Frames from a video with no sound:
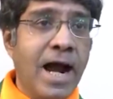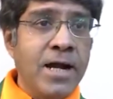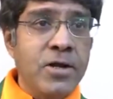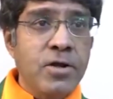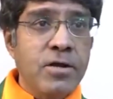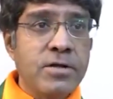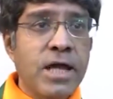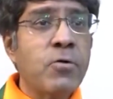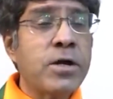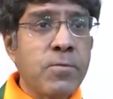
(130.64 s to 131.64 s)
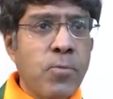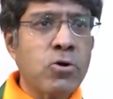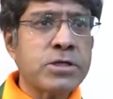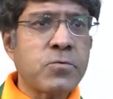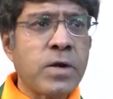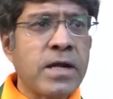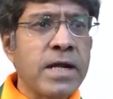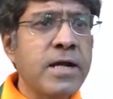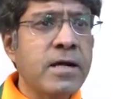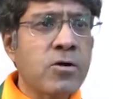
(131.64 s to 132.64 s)
And there were reports when a
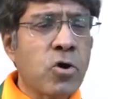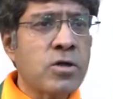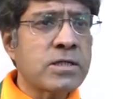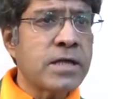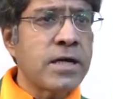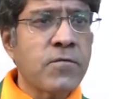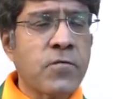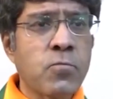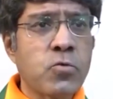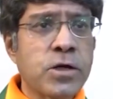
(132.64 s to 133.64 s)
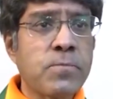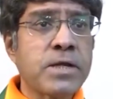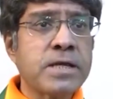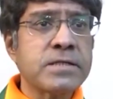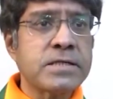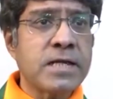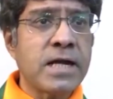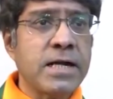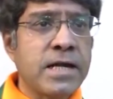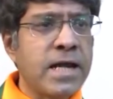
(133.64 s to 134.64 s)
leader, a Congress leader from Uttar Pradesh
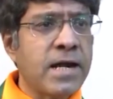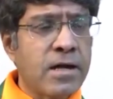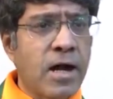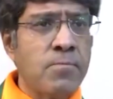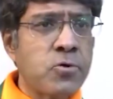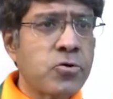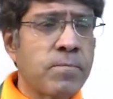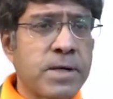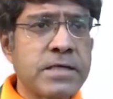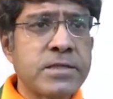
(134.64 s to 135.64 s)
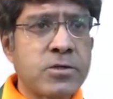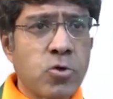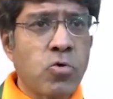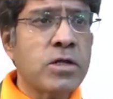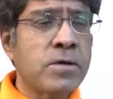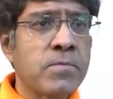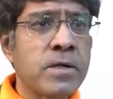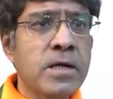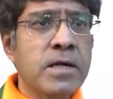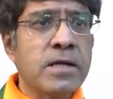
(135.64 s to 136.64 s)
resigned, he had come to the press and told them
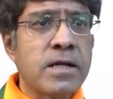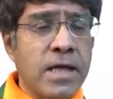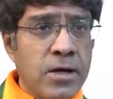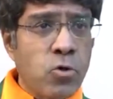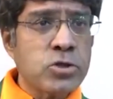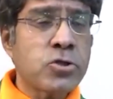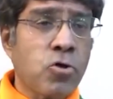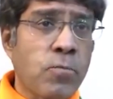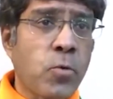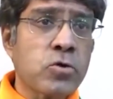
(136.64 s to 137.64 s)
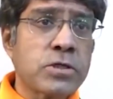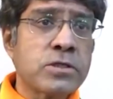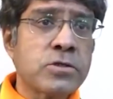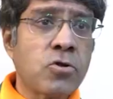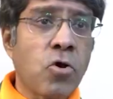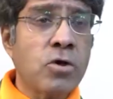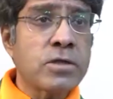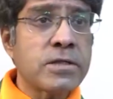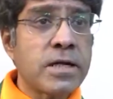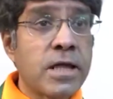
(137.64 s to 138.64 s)
that there was a thought process in the
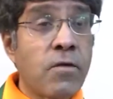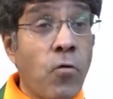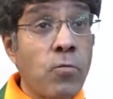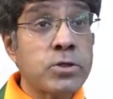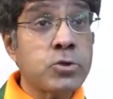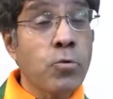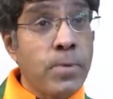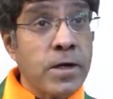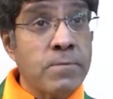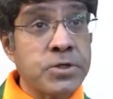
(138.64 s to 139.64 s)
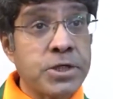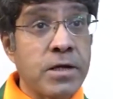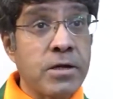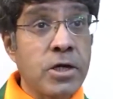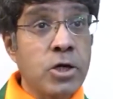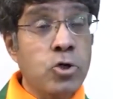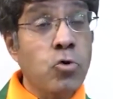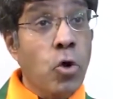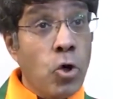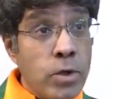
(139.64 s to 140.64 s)
Congress that they'll form a super commission to
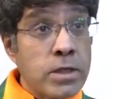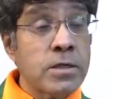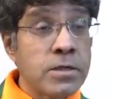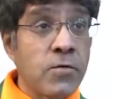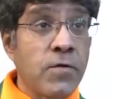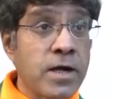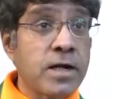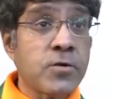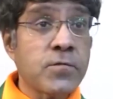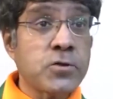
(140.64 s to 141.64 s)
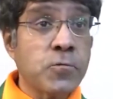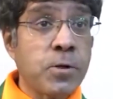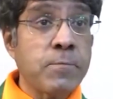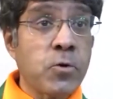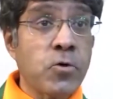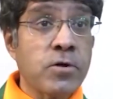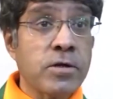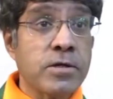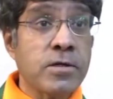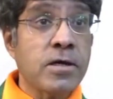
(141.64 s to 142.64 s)
overturn the verdict of the Supreme Court
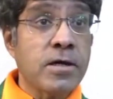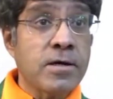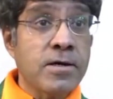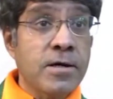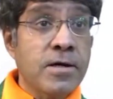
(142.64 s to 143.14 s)
in the